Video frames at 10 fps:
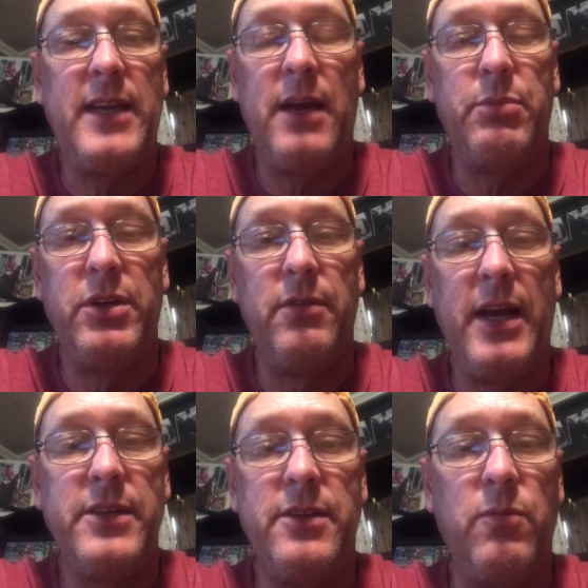type of
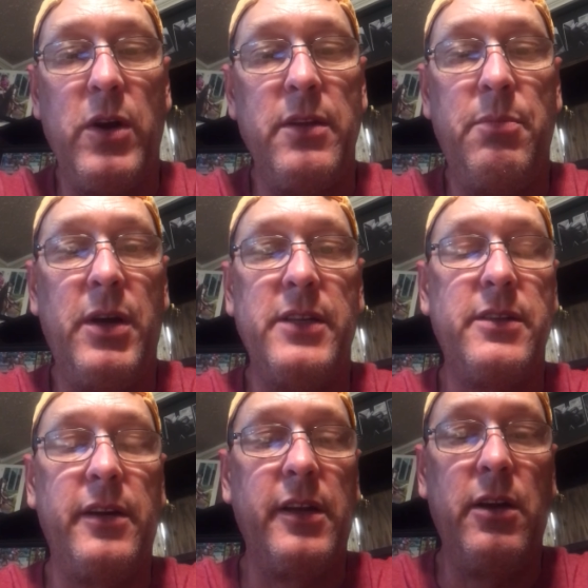direction where the putt is
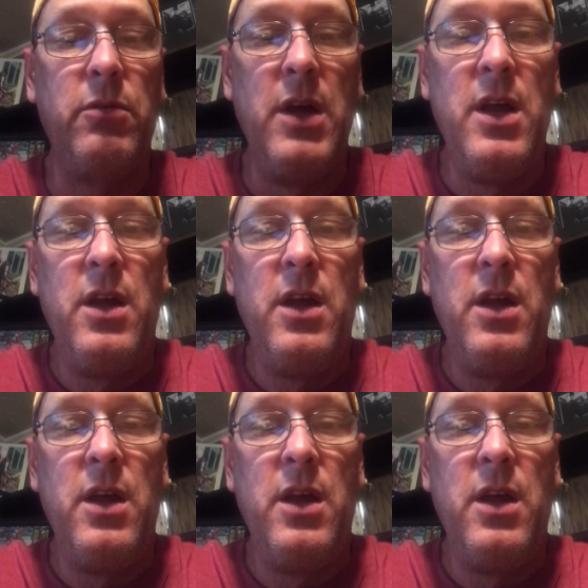going to go.